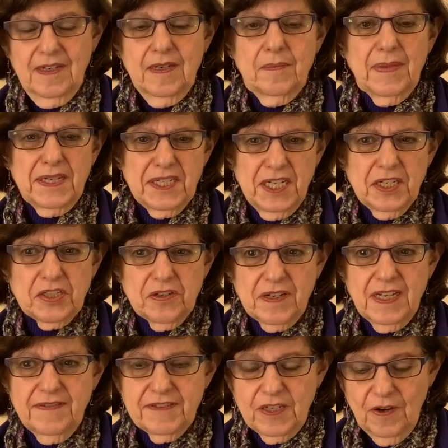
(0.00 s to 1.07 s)
My teacher
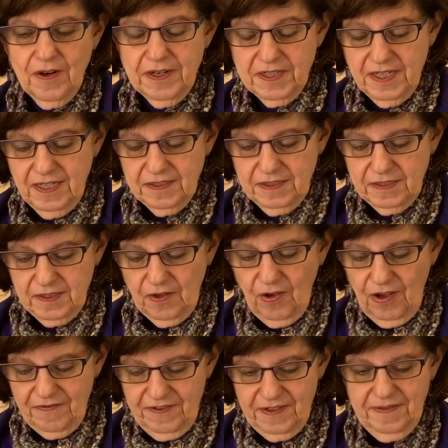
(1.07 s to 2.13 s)
gives hard tests
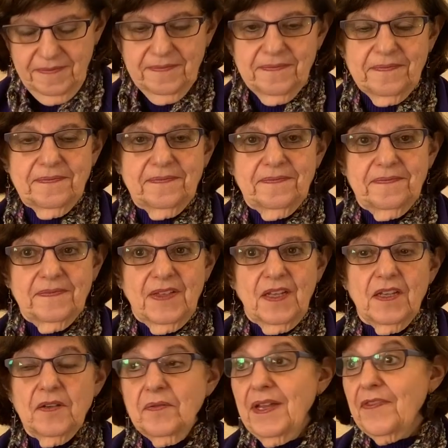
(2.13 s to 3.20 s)
often.
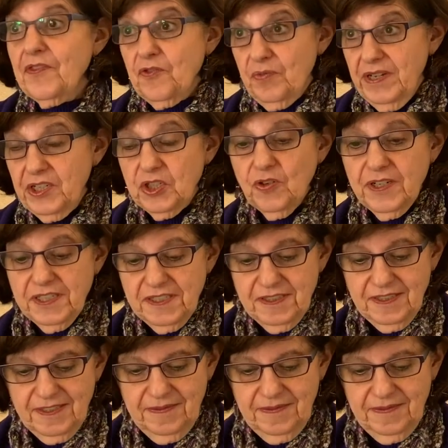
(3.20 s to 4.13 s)
3 choices.